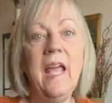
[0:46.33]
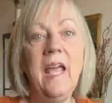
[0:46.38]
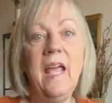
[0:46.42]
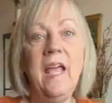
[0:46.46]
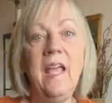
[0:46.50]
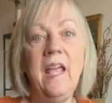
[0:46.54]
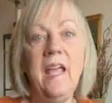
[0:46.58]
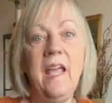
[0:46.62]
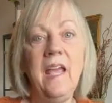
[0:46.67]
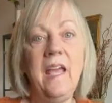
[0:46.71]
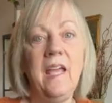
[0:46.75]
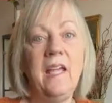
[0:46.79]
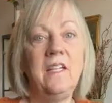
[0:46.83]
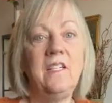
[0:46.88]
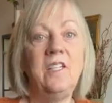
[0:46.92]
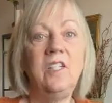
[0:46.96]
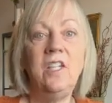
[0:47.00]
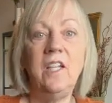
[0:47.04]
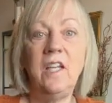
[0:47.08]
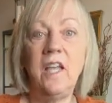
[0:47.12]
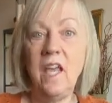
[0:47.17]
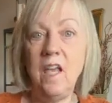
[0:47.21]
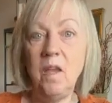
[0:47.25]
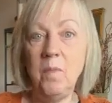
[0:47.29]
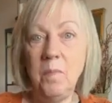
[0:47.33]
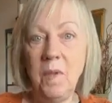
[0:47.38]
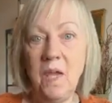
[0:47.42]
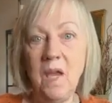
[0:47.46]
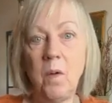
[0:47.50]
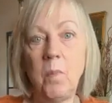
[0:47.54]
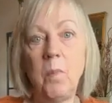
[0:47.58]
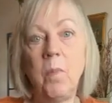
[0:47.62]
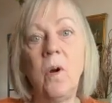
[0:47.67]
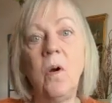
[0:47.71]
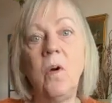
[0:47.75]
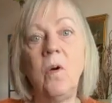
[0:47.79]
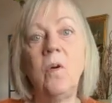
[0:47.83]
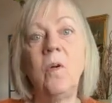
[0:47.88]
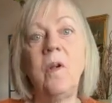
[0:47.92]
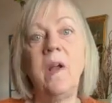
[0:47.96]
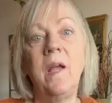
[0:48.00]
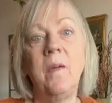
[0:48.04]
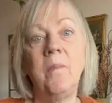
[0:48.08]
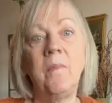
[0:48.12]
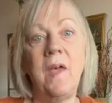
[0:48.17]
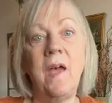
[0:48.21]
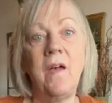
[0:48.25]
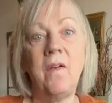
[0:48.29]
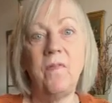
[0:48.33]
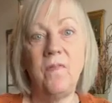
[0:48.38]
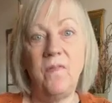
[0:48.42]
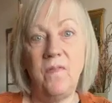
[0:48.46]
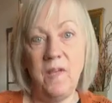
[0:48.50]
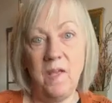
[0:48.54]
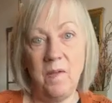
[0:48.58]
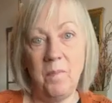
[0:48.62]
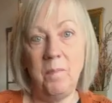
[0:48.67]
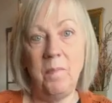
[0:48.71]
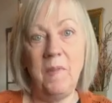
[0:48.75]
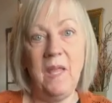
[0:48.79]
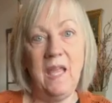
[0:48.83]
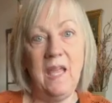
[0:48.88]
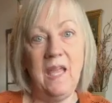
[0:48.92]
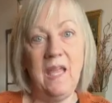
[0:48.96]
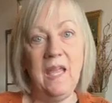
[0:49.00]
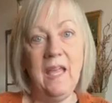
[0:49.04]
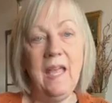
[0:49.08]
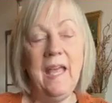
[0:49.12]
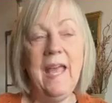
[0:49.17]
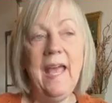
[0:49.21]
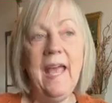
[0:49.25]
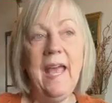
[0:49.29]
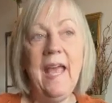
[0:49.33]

and she gave me a program that fit me.